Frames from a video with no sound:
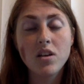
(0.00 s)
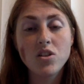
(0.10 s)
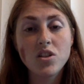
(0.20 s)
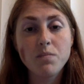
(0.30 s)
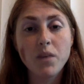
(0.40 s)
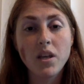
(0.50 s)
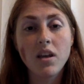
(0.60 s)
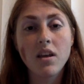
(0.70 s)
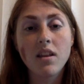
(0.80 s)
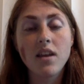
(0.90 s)
just
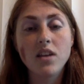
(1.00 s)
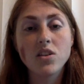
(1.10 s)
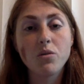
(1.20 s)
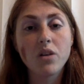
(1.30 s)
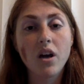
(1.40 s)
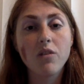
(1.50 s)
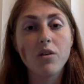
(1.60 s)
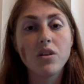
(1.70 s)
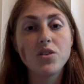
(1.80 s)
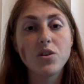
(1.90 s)
meaning that you are not
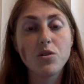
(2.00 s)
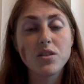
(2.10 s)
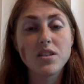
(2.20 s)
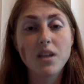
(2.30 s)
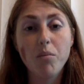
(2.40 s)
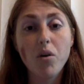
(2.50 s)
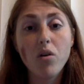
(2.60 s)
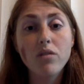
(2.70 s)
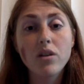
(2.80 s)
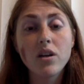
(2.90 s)
going to slump
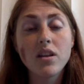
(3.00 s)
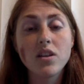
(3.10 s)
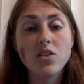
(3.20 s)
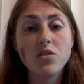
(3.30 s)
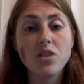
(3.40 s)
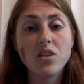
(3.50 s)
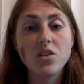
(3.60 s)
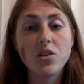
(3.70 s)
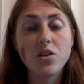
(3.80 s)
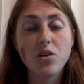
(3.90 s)
over, that you need
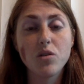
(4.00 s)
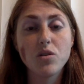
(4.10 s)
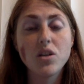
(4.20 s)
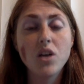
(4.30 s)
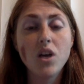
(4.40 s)
to use